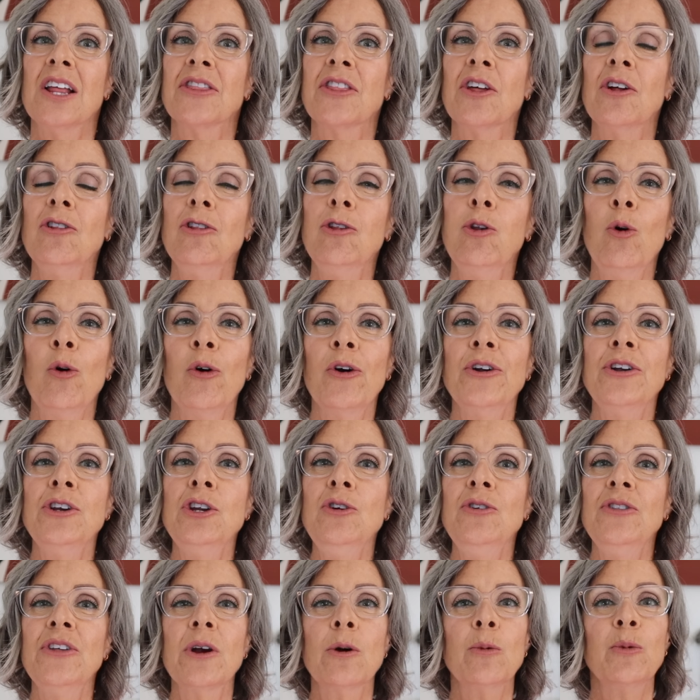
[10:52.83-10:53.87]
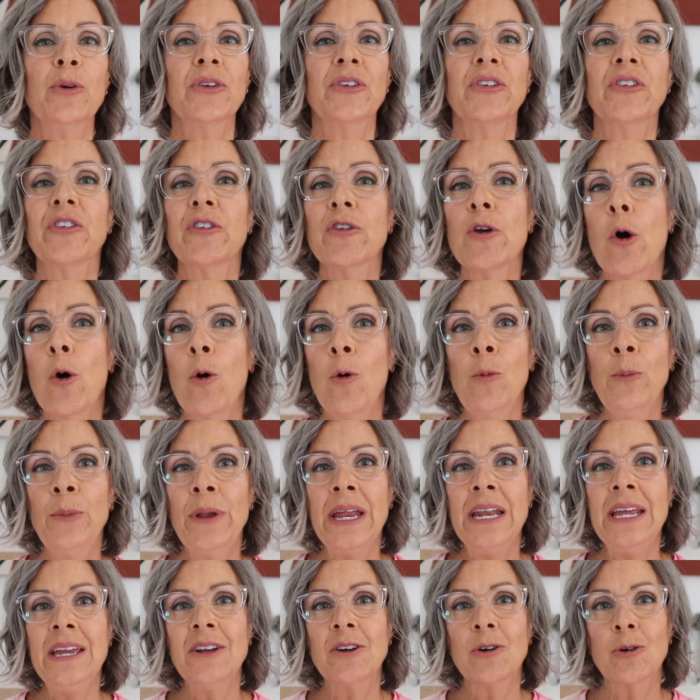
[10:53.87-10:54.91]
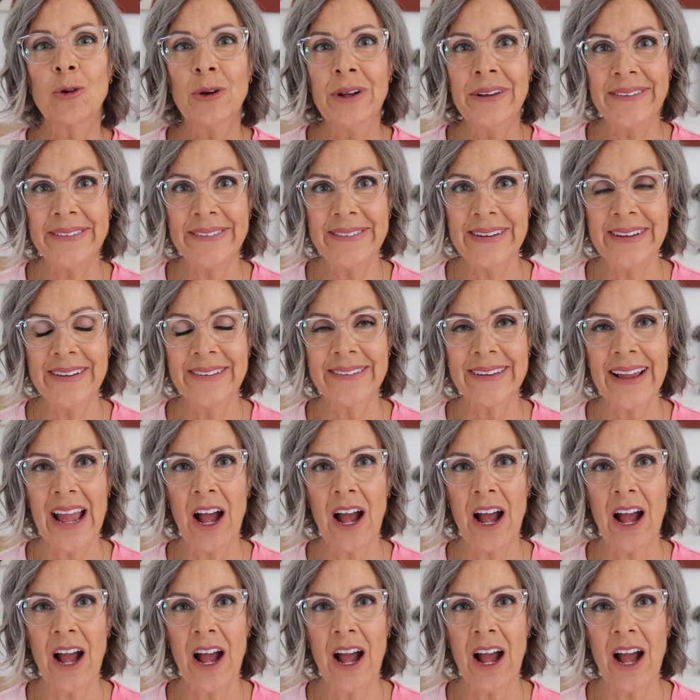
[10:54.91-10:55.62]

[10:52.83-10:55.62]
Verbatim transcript: the Lord knew there were so many Christians